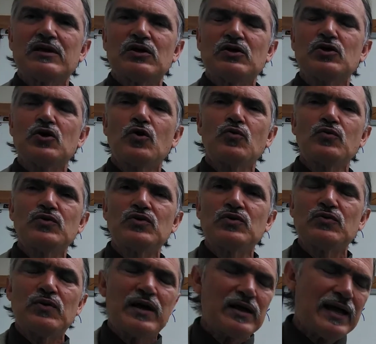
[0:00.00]
You know, when
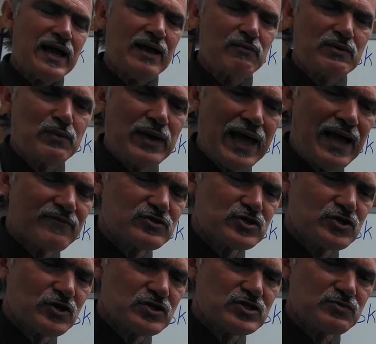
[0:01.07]
we have
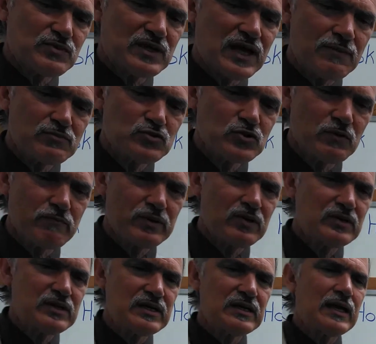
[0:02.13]
church and we come to a
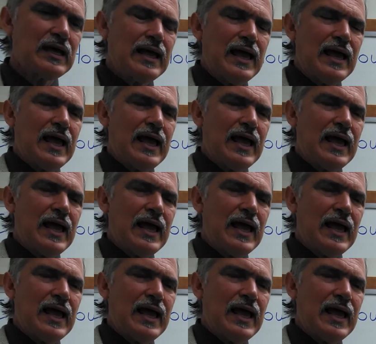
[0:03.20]
building,